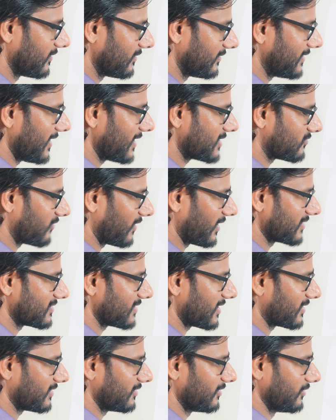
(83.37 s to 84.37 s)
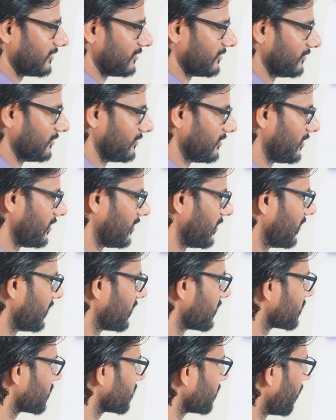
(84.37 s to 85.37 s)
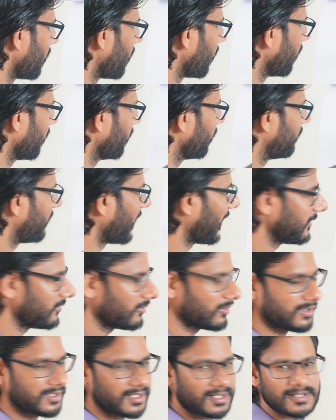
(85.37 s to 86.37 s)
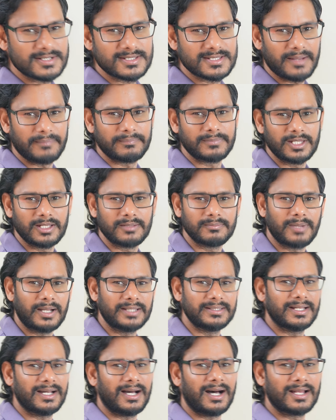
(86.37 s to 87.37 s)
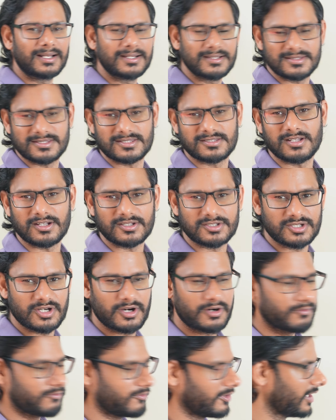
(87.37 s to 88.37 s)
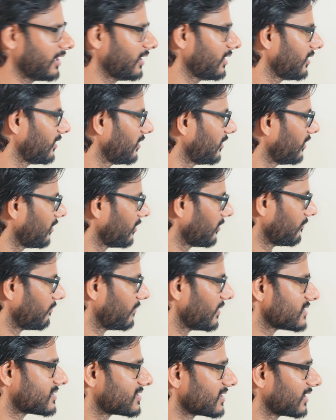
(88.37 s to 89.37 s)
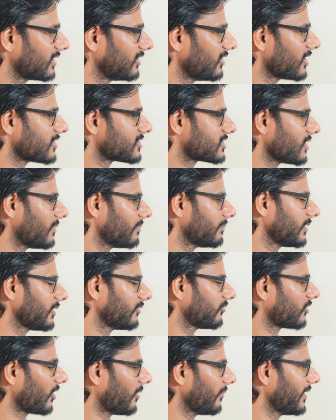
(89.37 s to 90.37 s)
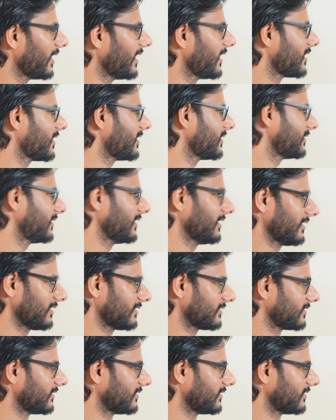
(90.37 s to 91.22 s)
That's what exactly you do. So when you learn something by the unstructured way, basically you're jumping from here and there.